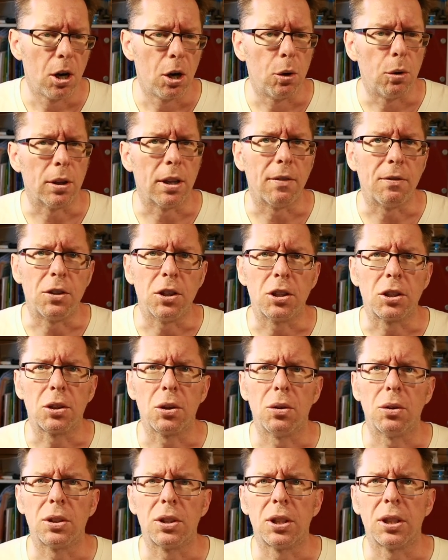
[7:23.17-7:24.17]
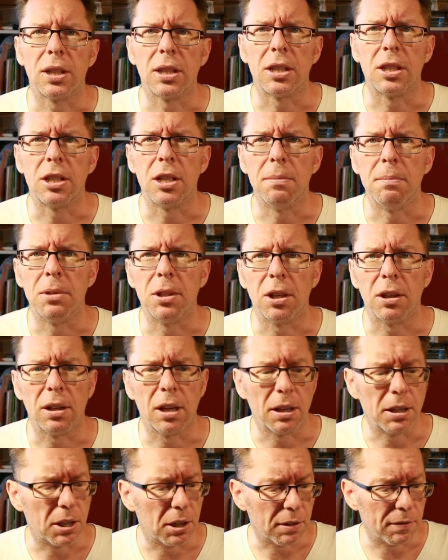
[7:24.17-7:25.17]
Or they've just got some
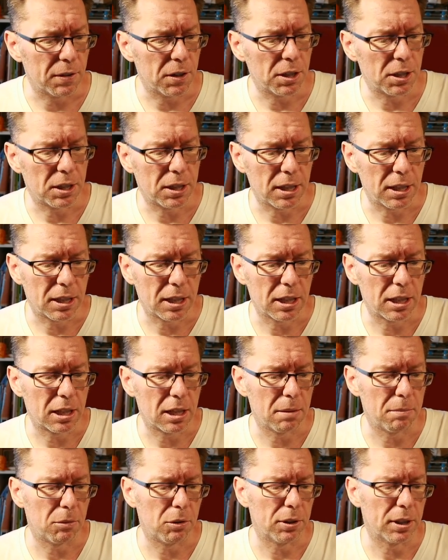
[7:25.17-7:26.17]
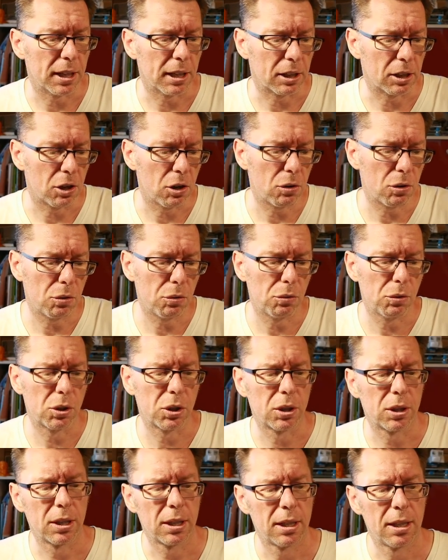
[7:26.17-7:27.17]
a diversity system on their
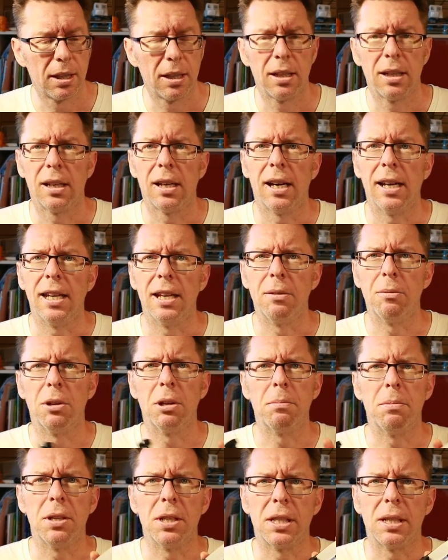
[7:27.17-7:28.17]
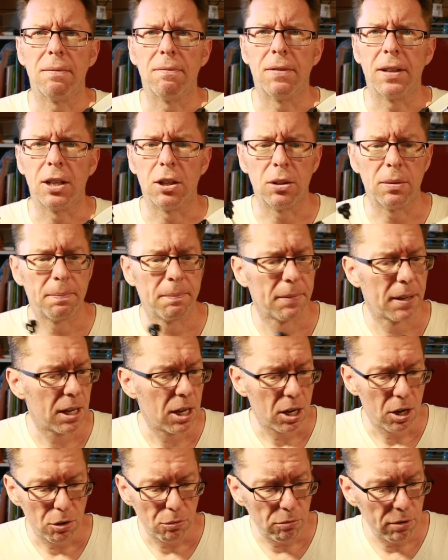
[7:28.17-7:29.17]
goggles and they want to put something on.
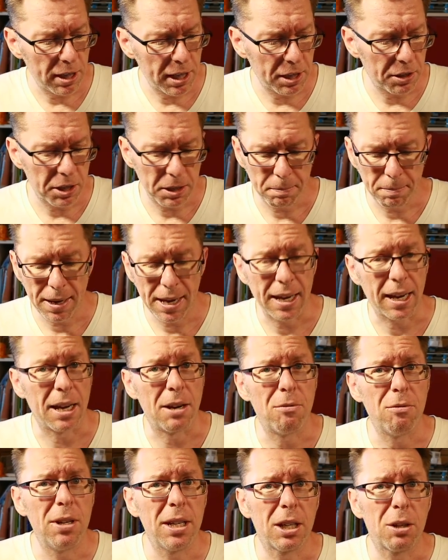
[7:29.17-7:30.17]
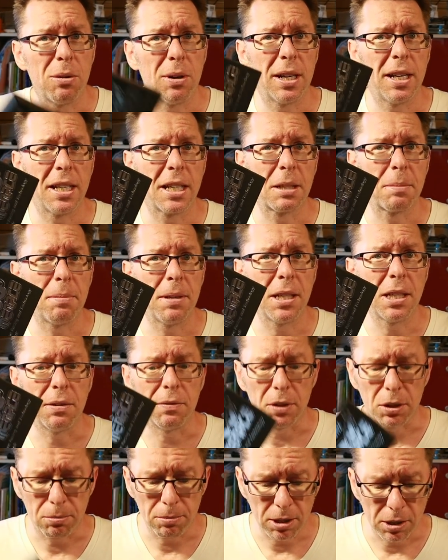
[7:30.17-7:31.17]
Really nice pack and really quite
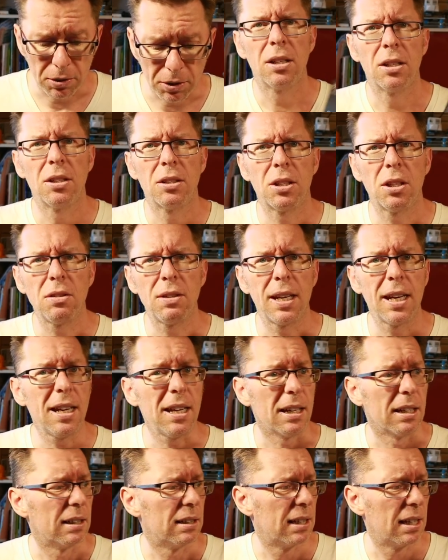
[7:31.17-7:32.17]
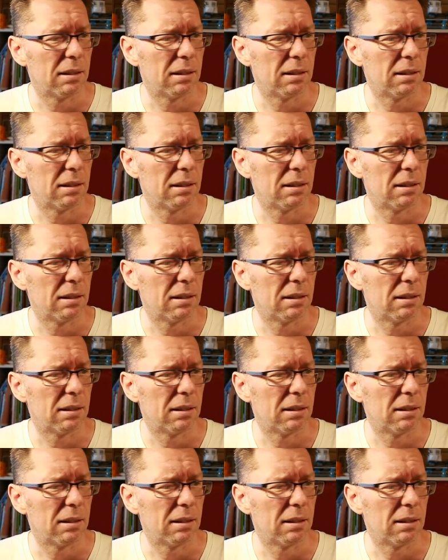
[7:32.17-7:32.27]
inexpensive as well. So yeah,